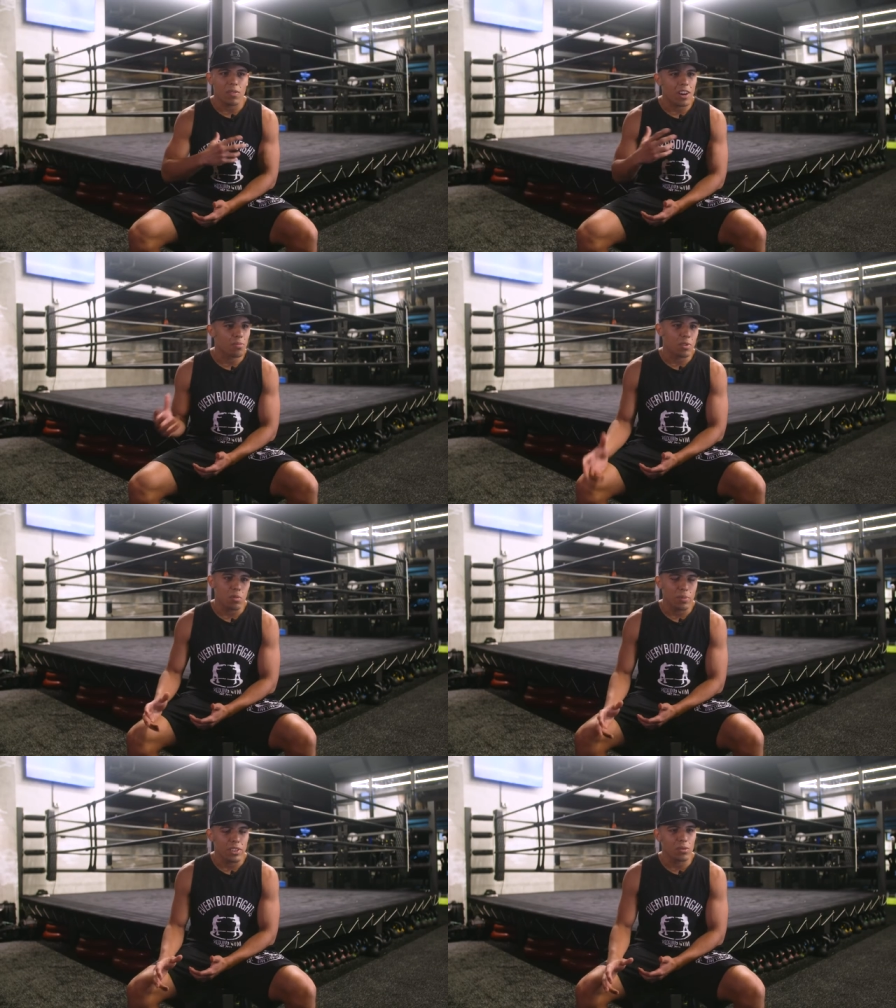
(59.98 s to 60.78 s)
around me
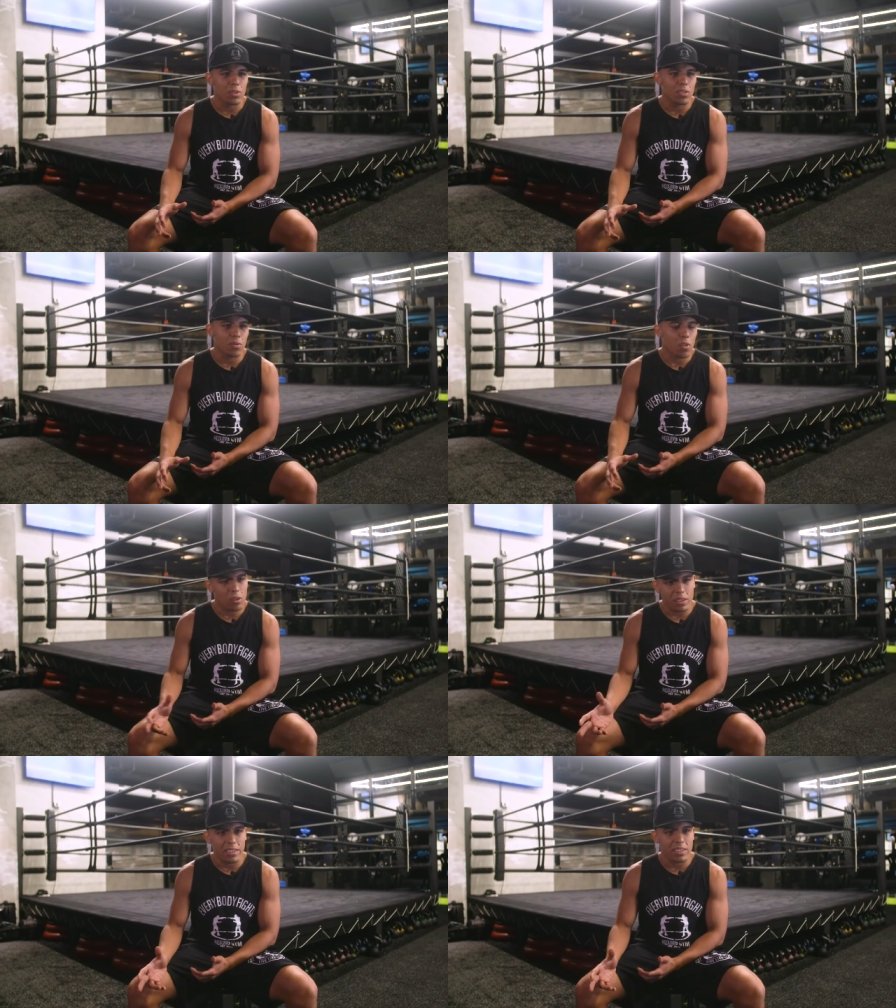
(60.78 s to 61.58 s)
will be doing the
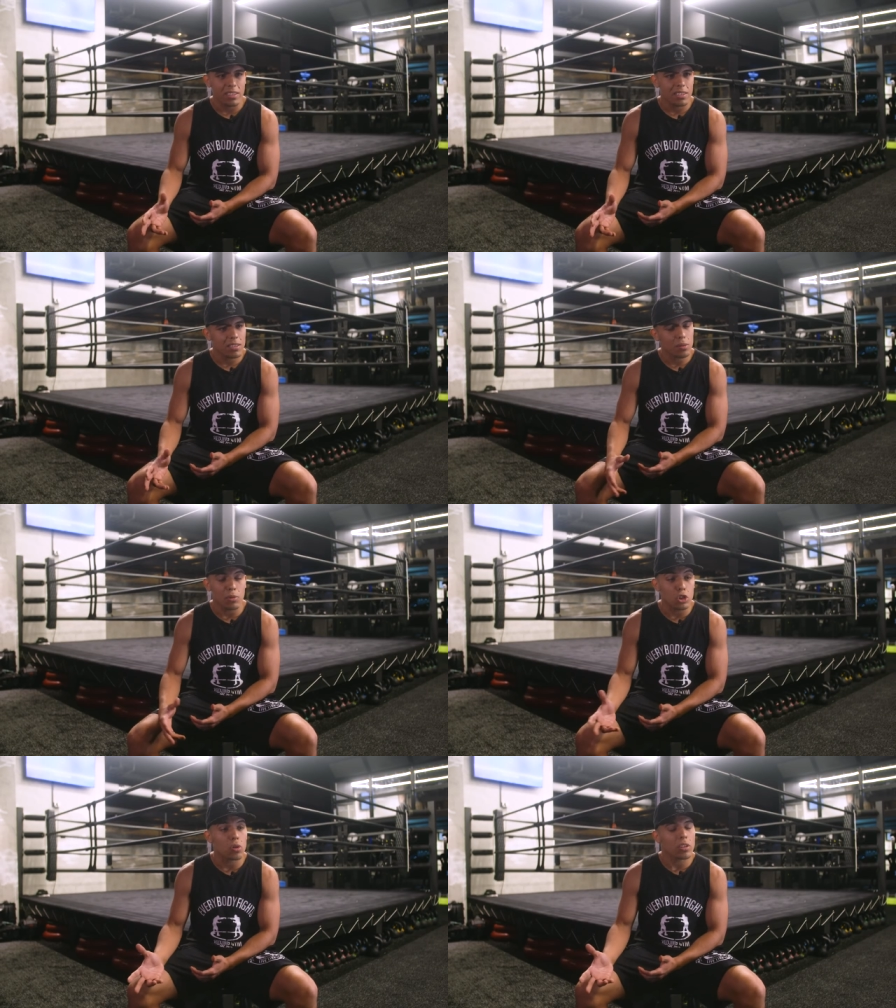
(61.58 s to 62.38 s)
wrong things. The
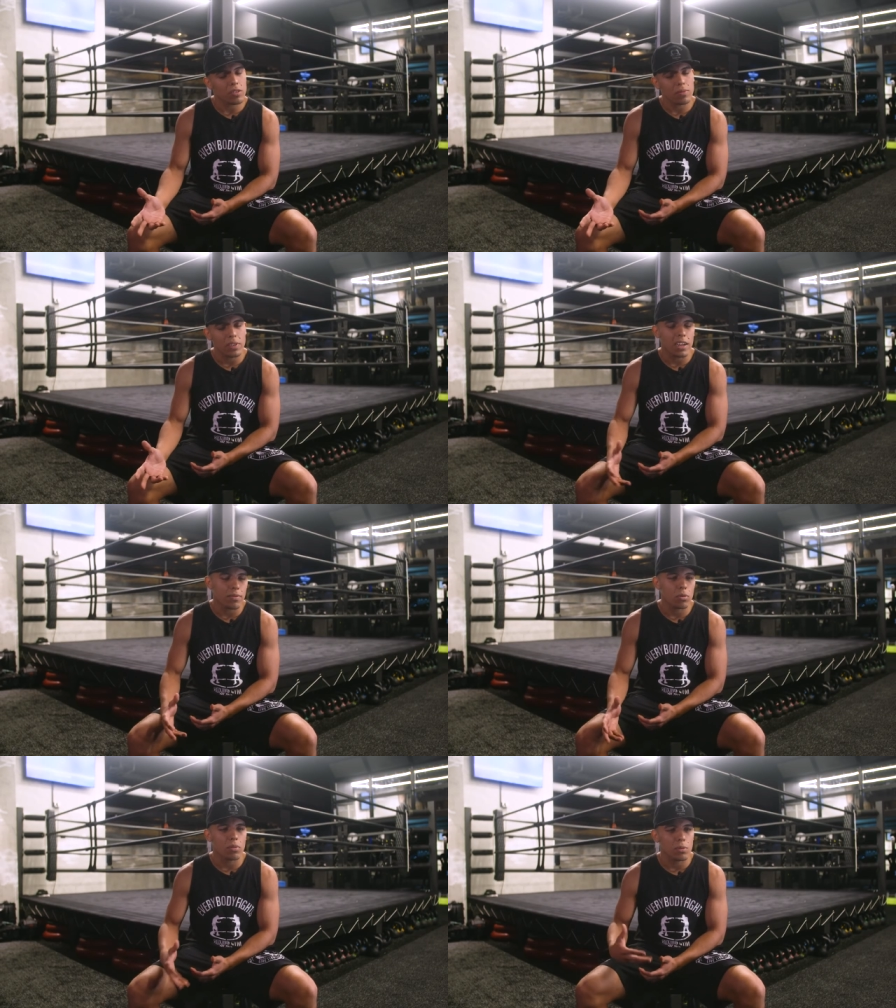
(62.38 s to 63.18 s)
majority of, not
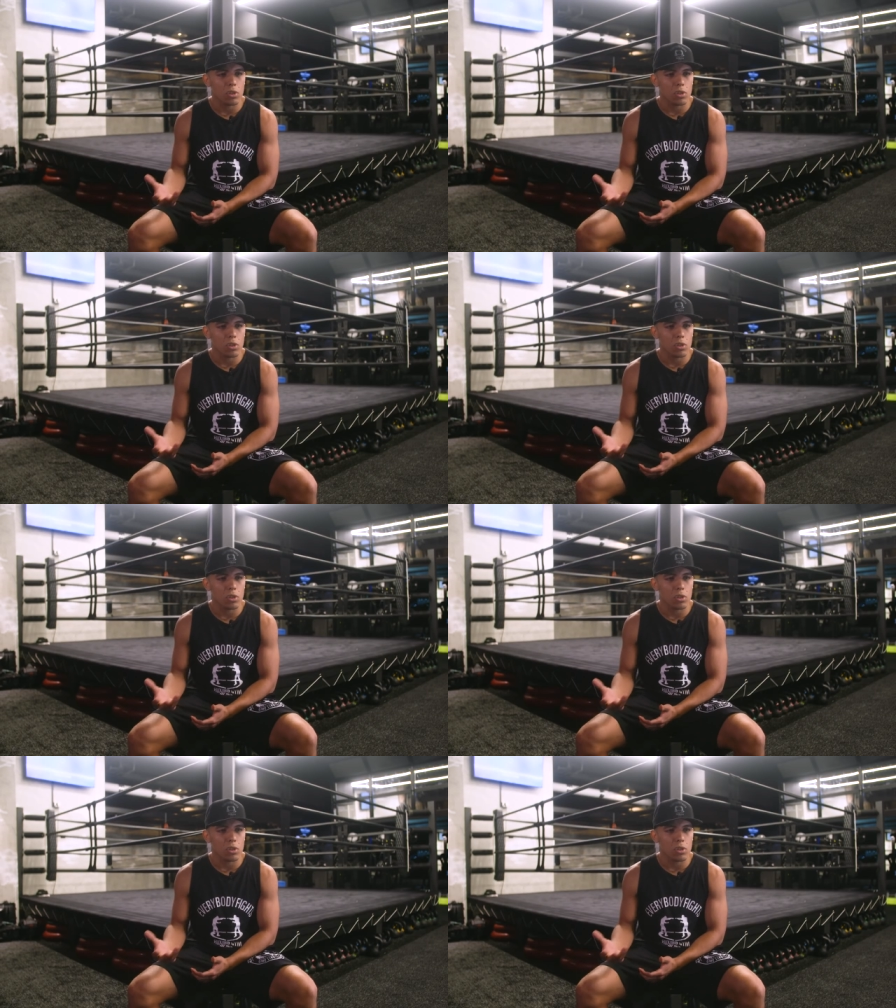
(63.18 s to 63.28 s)
everyone, the